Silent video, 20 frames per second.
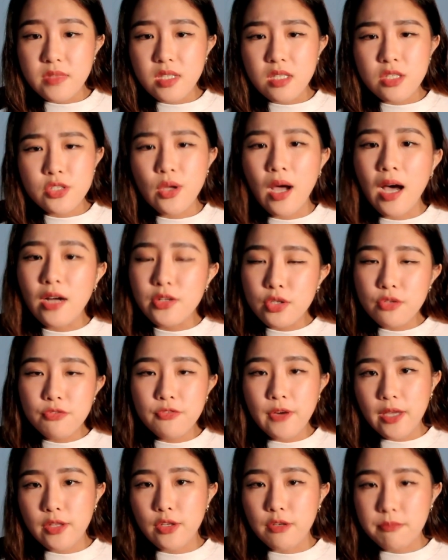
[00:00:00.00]
So how do you
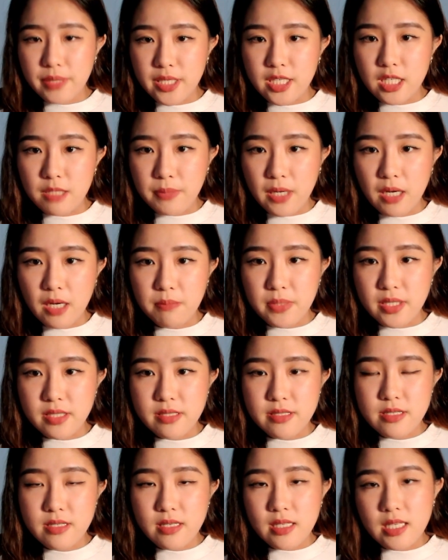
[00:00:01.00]
find your bigger
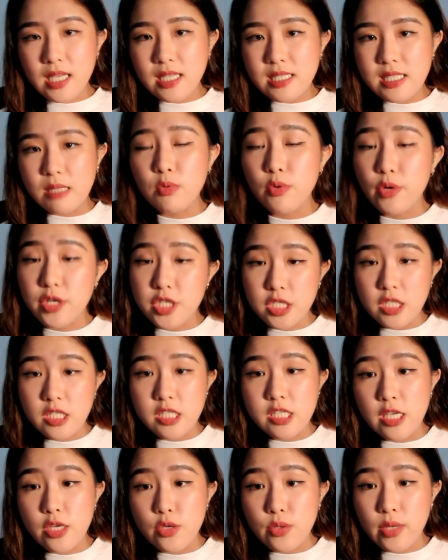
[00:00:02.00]
purpose? Here are some questions
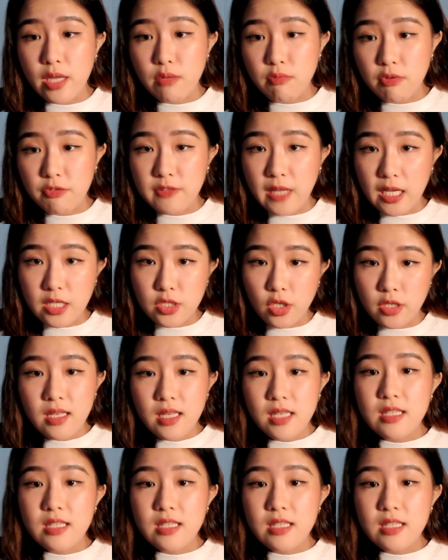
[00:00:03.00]
that you can reflect on.